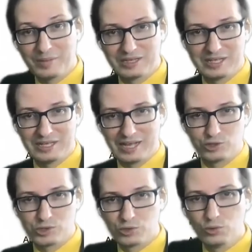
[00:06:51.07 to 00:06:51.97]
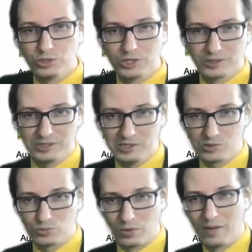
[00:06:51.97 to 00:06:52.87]
And then I just union these
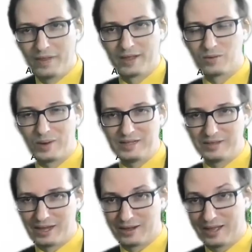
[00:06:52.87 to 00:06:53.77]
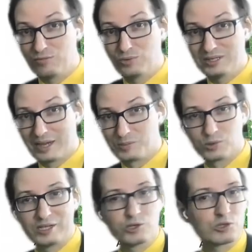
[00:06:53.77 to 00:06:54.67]
two right there every time. So
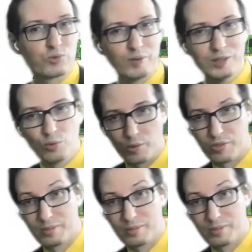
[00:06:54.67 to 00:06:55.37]
I just query both.